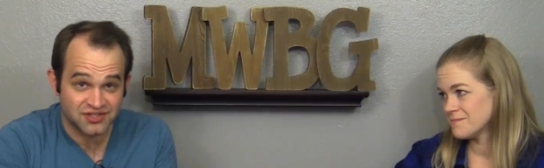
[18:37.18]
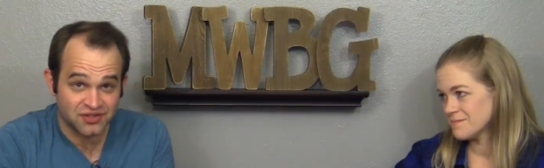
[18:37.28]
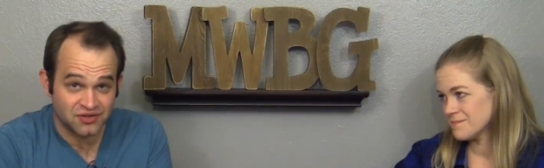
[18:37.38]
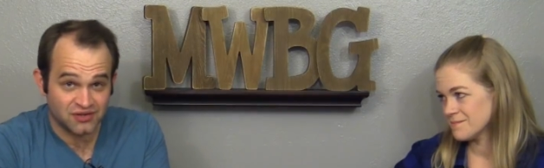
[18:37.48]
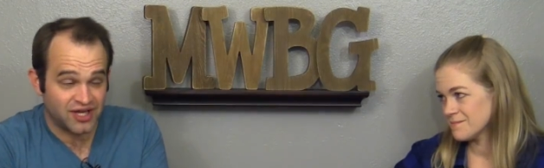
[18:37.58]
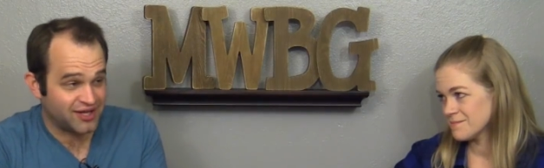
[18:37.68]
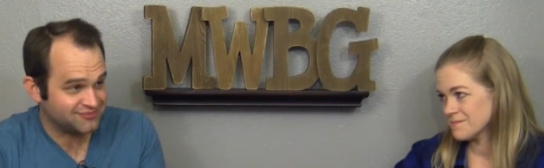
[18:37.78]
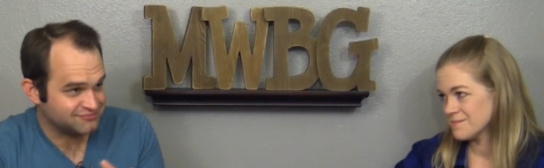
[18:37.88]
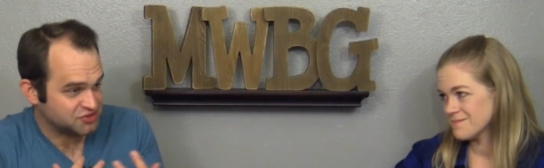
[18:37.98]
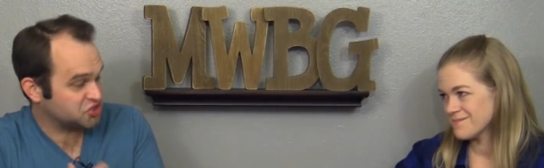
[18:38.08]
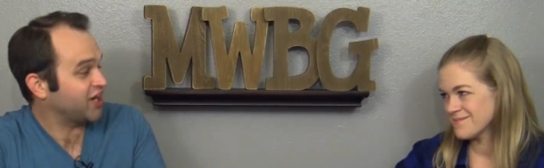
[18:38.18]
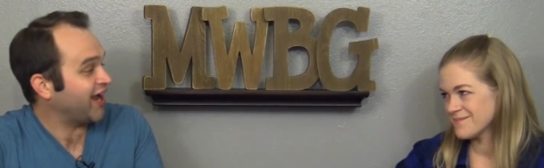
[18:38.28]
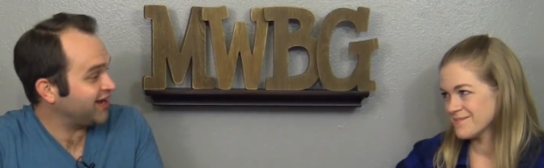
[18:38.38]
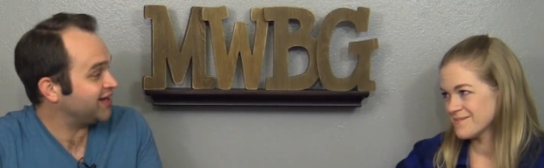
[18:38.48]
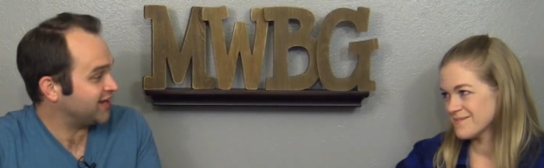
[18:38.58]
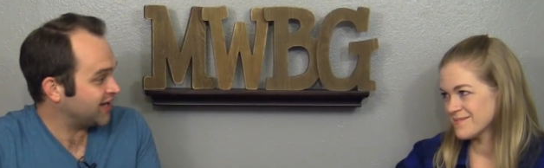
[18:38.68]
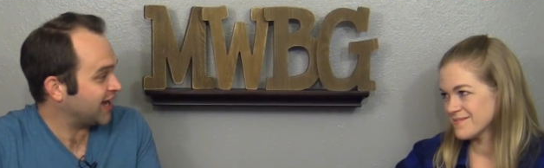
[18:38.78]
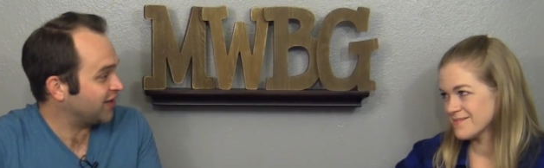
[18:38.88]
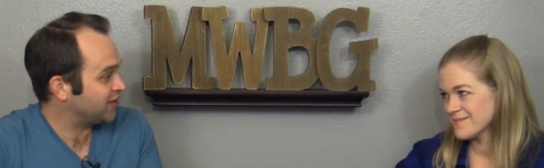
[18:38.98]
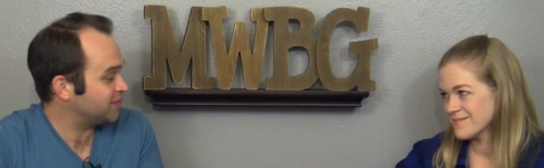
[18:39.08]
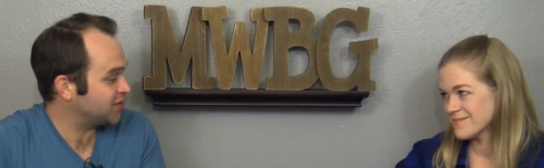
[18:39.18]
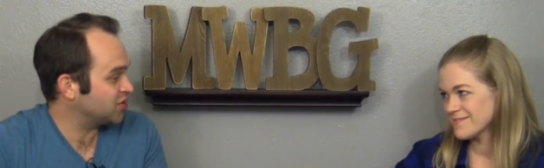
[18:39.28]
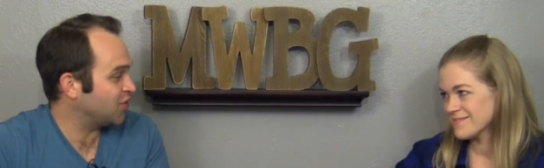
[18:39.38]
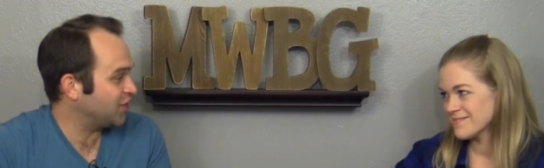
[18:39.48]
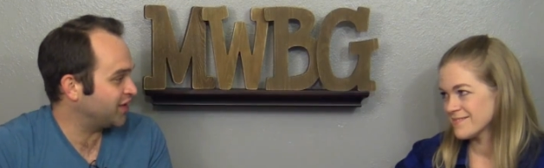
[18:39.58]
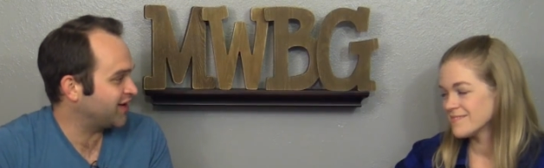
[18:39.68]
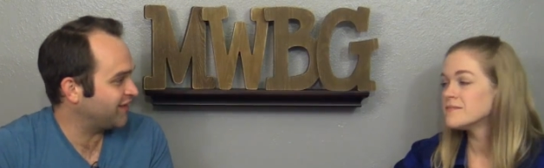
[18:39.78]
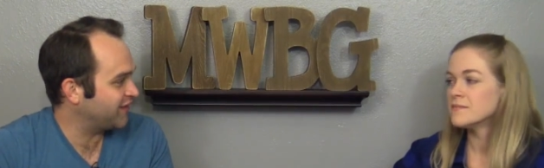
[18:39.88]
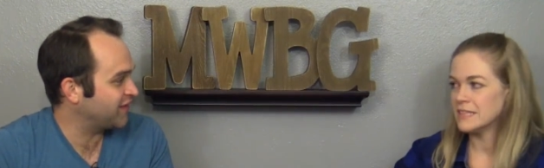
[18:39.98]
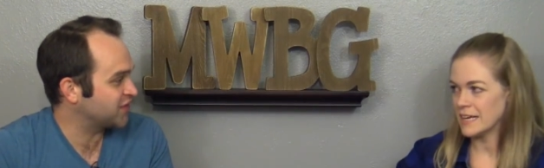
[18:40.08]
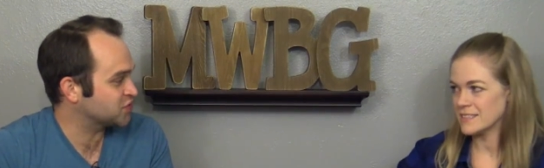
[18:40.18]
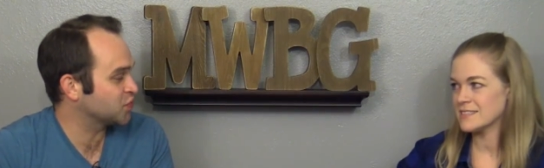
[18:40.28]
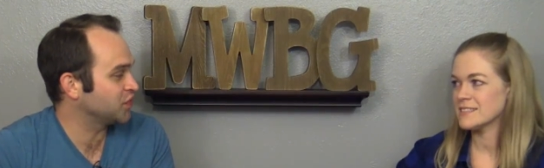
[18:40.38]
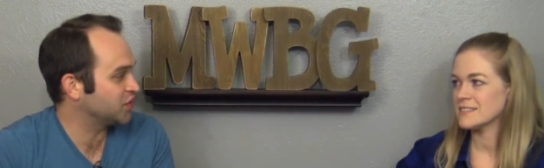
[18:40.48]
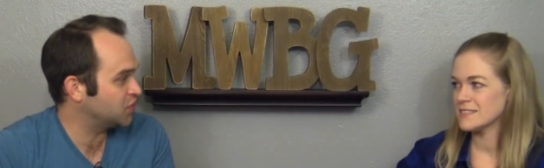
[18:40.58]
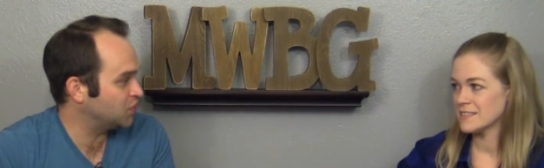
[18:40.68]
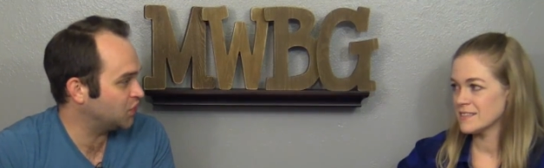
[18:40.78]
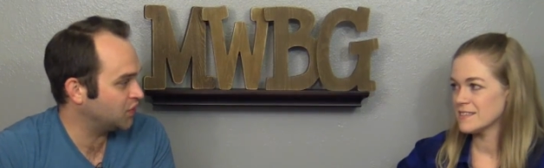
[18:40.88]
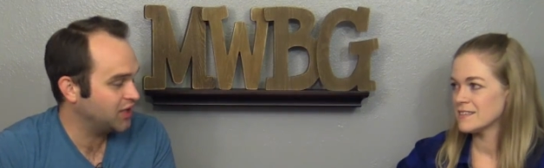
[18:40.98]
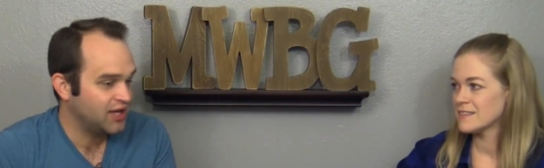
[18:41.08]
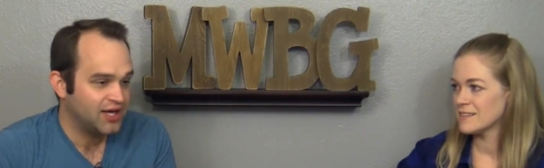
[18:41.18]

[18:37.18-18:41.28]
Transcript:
Speaker 1: little um, chaining element going on there. That's yes. really cool.